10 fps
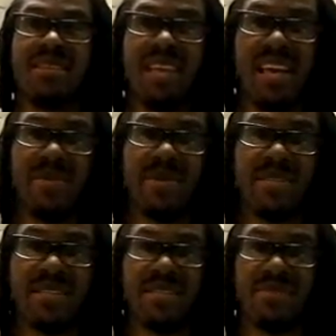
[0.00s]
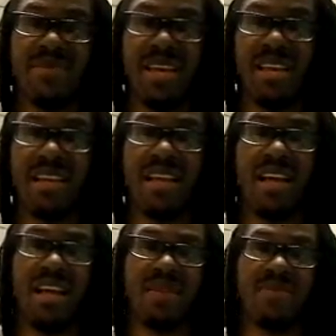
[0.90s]
damage as
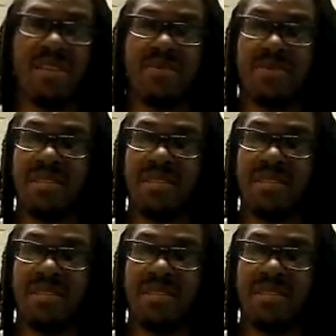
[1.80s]
Mankind, man.